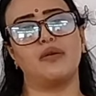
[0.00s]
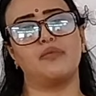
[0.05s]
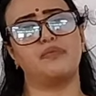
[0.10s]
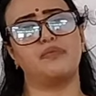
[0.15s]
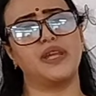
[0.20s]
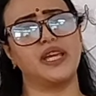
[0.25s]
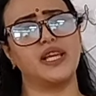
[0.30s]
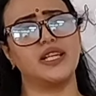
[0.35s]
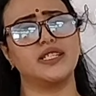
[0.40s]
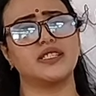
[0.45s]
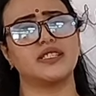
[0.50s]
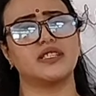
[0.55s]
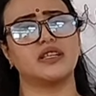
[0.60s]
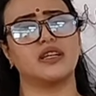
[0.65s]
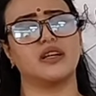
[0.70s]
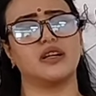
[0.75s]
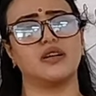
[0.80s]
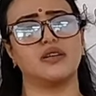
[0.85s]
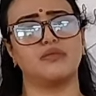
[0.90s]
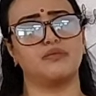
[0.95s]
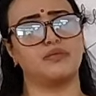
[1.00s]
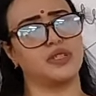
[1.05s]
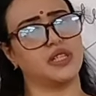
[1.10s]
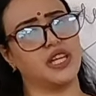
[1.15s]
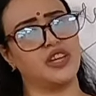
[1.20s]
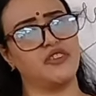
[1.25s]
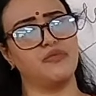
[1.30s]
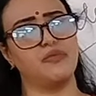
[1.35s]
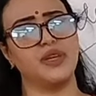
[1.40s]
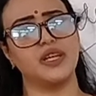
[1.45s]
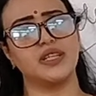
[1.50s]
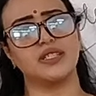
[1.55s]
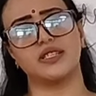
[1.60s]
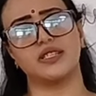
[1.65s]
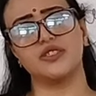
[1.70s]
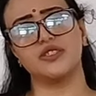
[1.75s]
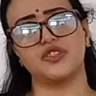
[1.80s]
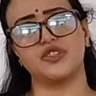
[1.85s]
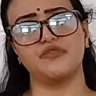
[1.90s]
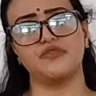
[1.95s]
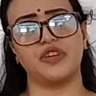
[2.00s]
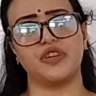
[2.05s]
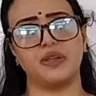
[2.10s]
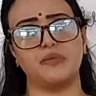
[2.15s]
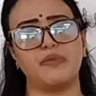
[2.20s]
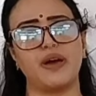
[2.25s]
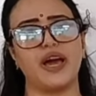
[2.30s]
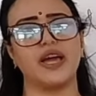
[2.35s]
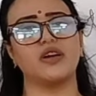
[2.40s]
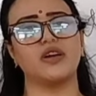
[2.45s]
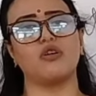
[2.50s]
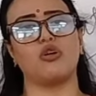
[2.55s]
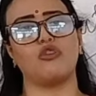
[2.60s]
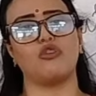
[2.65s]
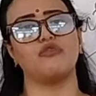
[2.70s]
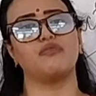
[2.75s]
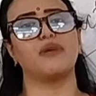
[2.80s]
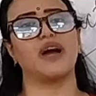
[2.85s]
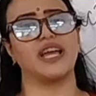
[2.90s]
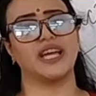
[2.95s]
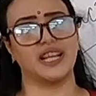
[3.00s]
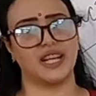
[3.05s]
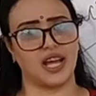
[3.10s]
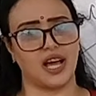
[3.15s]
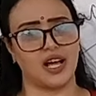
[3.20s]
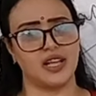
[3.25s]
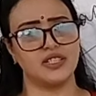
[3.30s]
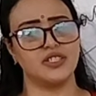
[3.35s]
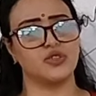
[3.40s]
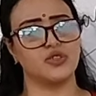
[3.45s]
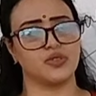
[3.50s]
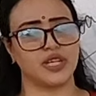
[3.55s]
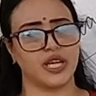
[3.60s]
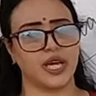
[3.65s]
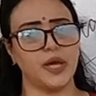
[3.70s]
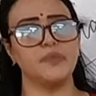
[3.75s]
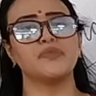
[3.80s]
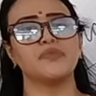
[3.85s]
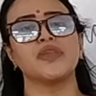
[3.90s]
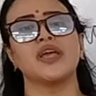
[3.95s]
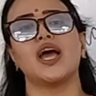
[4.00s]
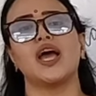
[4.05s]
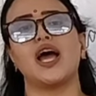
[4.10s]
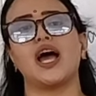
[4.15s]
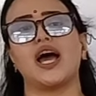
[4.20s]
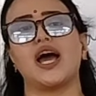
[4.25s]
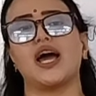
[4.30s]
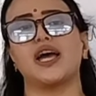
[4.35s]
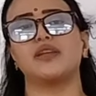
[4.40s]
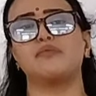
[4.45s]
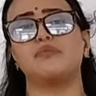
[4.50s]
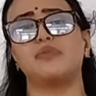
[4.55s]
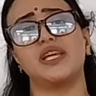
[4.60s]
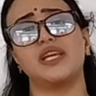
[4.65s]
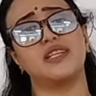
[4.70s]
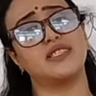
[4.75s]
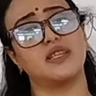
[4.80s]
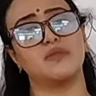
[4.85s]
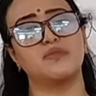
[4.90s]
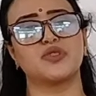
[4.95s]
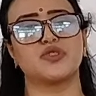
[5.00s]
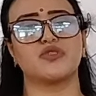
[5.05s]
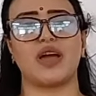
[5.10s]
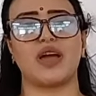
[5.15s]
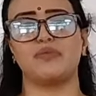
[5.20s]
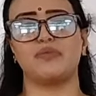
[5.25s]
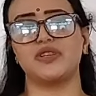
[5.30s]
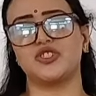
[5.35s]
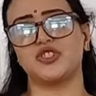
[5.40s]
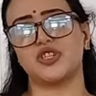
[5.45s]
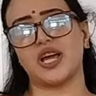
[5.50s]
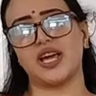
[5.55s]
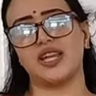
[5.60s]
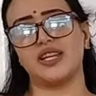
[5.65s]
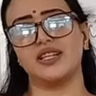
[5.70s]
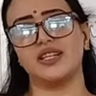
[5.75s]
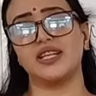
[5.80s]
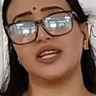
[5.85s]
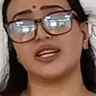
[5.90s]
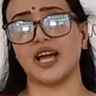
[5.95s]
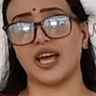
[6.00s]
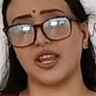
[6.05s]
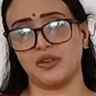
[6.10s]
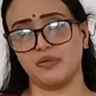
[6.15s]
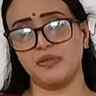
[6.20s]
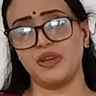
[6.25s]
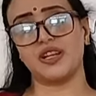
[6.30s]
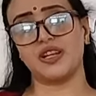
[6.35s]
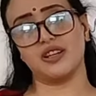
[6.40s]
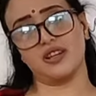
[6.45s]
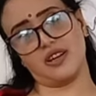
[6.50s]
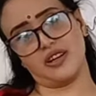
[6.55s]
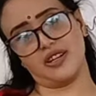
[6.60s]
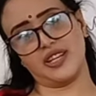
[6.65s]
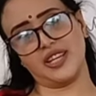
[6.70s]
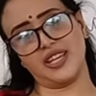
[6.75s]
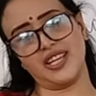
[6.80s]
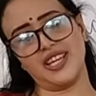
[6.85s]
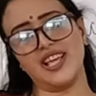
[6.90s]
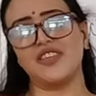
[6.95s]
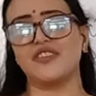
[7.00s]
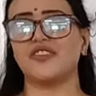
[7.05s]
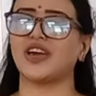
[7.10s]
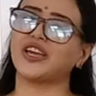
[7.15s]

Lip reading: Please give me a sincere feedback of my class today, and please subscribe the channel Academic Learning.